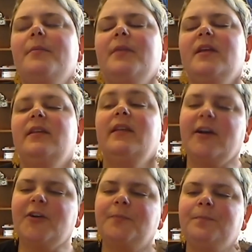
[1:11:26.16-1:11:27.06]

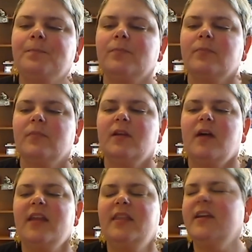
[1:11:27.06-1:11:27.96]
Now,
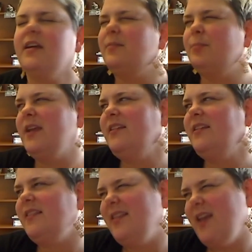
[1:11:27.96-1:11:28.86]
I think a piece
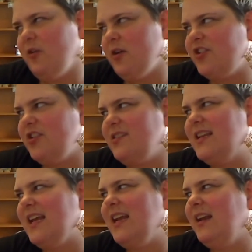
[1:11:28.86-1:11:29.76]
that question is
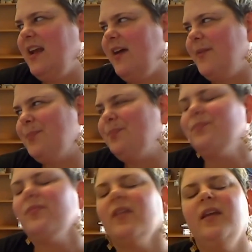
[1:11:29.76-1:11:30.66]
getting at
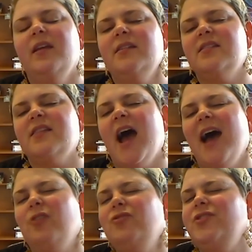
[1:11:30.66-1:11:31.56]
is
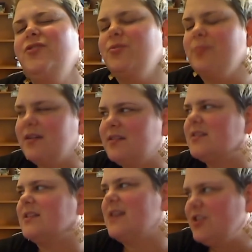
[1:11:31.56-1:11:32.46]
how do you do model
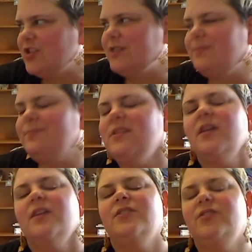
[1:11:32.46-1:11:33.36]
selection?
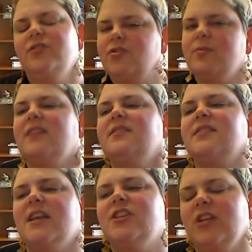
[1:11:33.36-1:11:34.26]
Do you do model
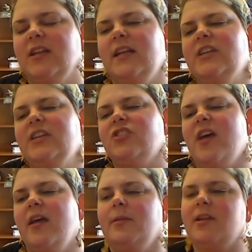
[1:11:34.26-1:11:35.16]
selection at each
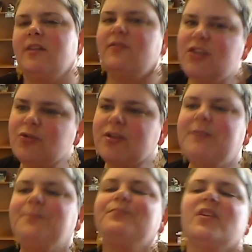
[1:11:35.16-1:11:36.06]
time
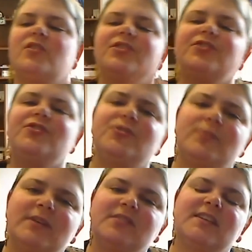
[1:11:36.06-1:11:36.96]
individually, or you do
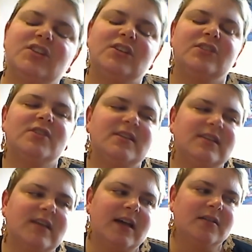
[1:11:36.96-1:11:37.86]
model selection across the
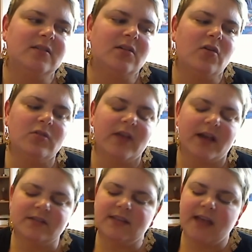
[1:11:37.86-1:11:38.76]
whole
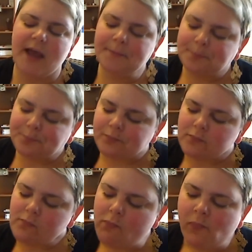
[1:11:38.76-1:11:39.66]
LTA?
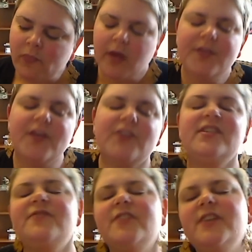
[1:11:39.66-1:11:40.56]
There are
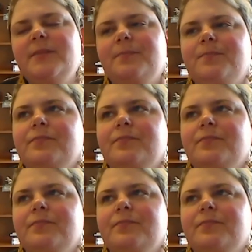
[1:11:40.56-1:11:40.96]
different